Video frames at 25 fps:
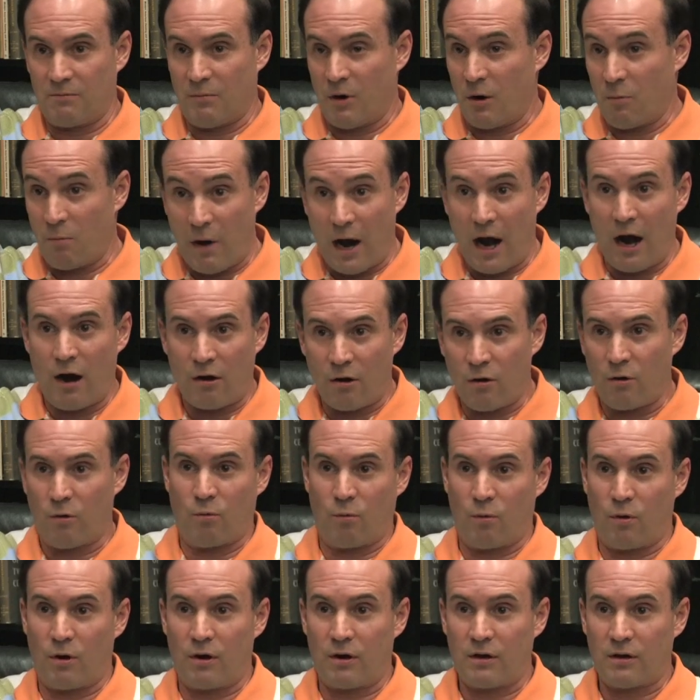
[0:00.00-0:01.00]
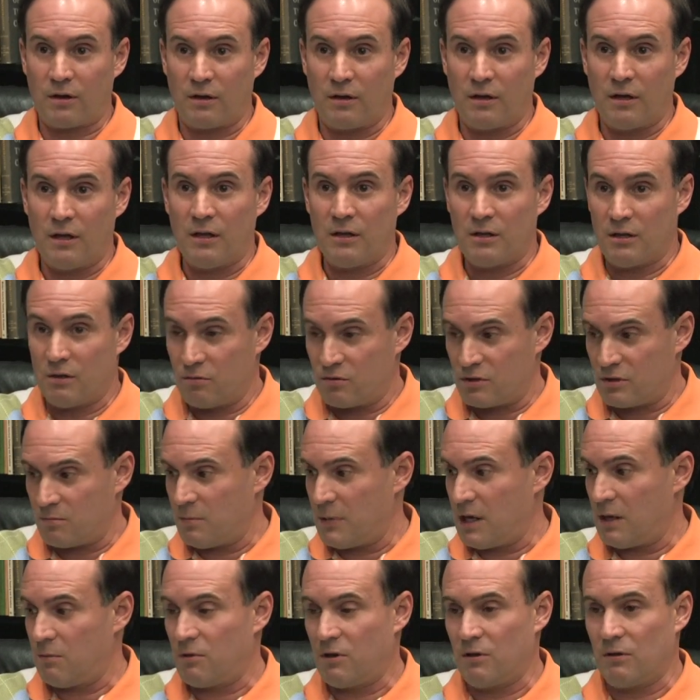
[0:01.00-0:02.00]
admire her work. There was
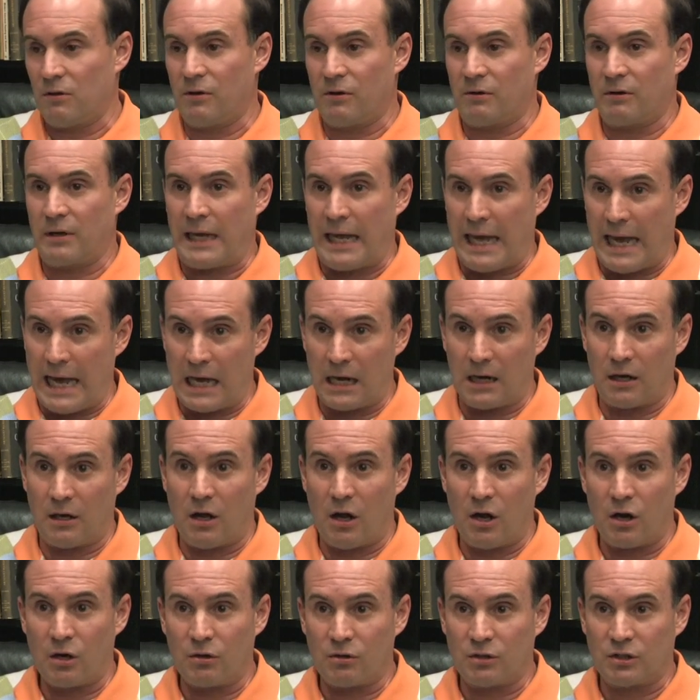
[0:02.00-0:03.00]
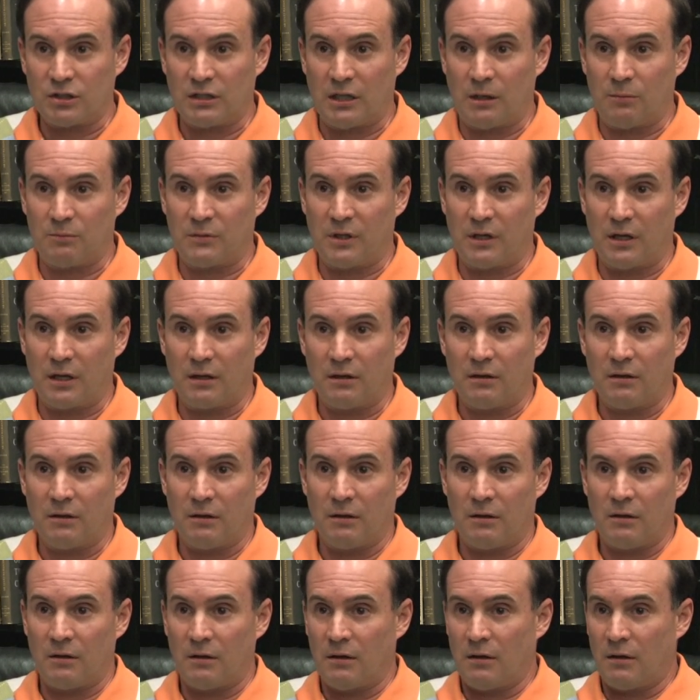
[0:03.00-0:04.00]
maybe a little catalog or something.
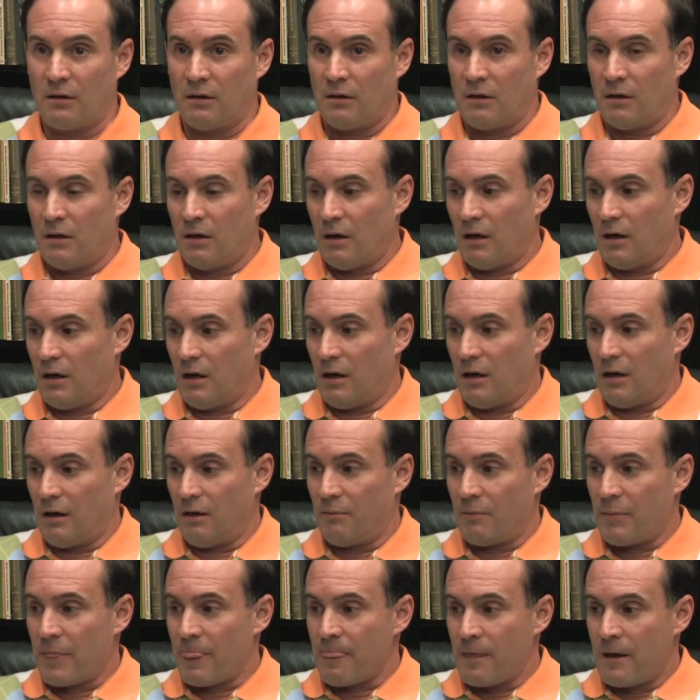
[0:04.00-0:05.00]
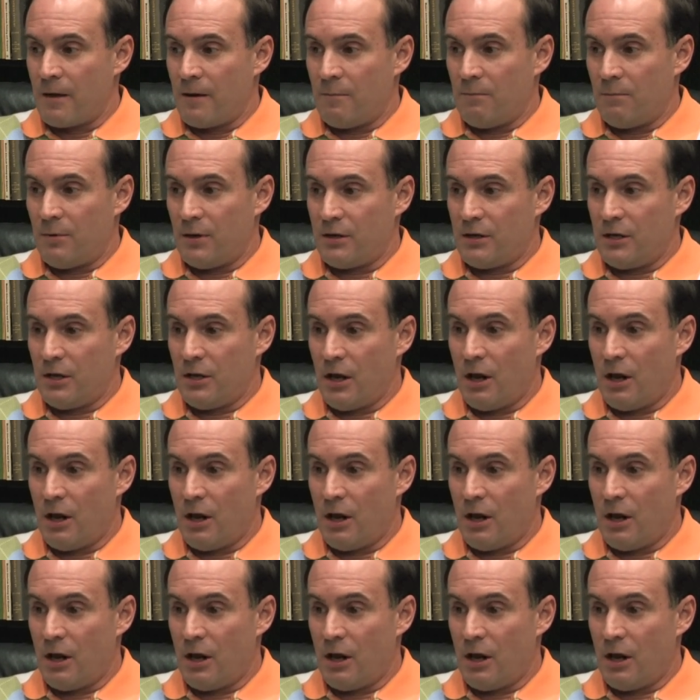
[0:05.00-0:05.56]
But